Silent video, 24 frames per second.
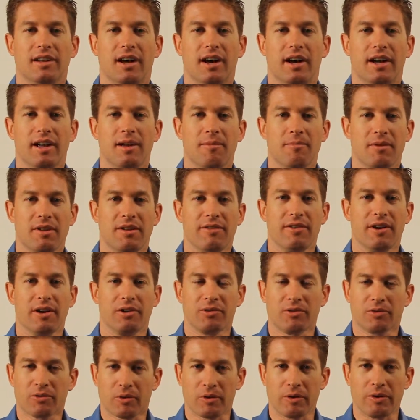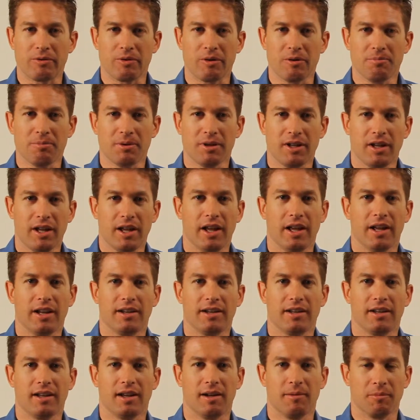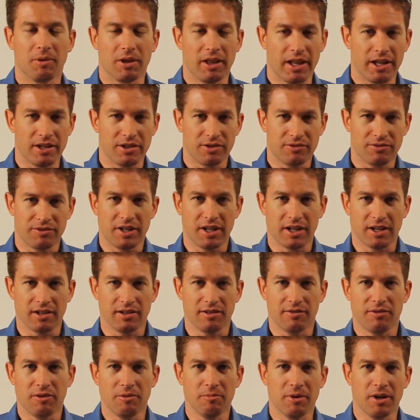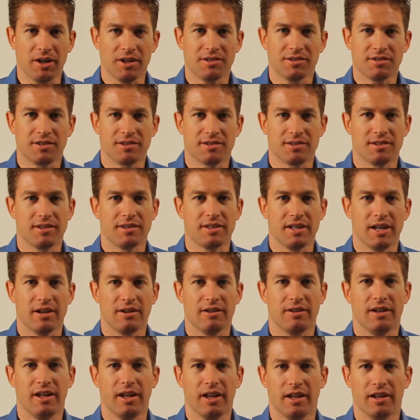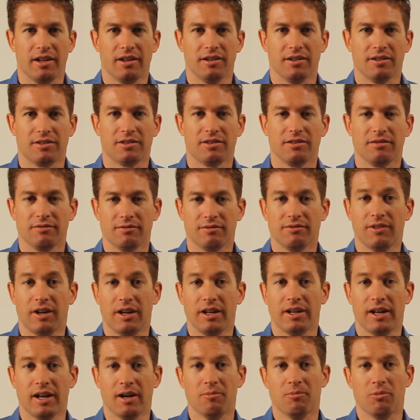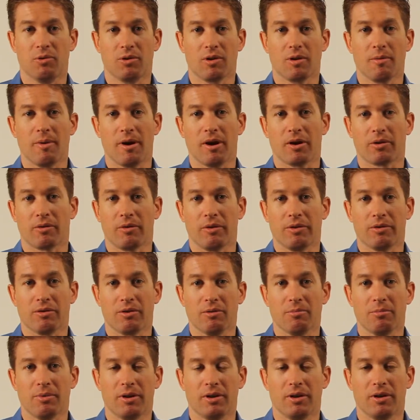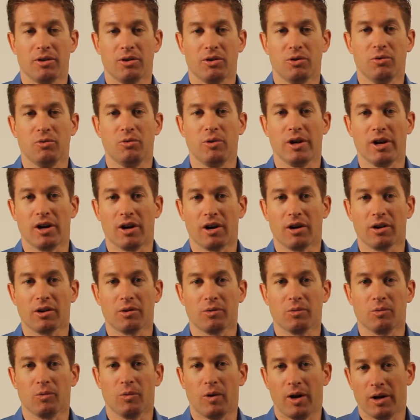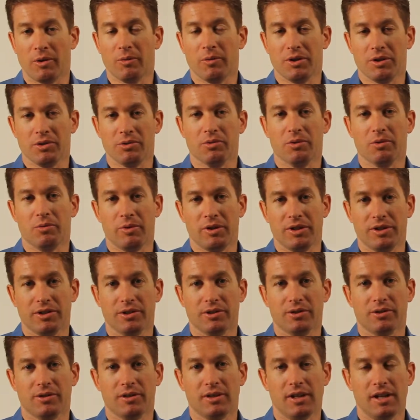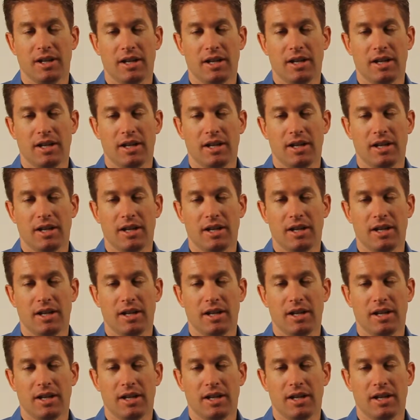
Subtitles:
I am the founder of GreenRope, and I'm glad you've taken a few minutes to sit down and find out more about GreenRope and who we are and why we do what we do.